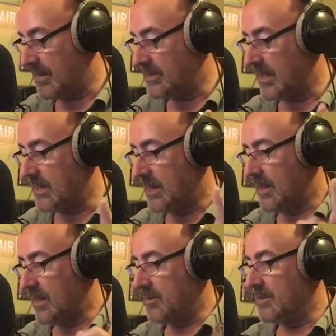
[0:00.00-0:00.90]
they said
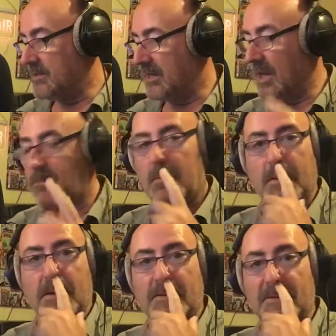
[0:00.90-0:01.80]
they wanted to keep it
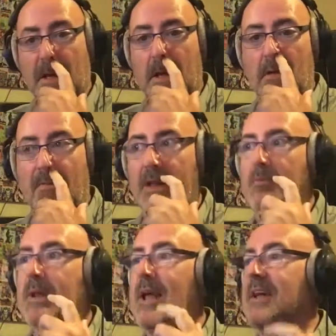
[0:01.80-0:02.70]
because
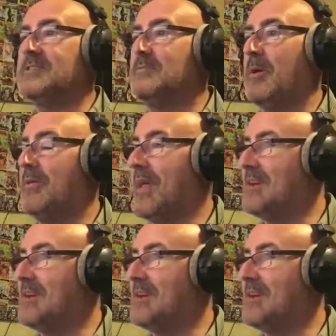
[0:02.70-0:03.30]
they'd been asked by their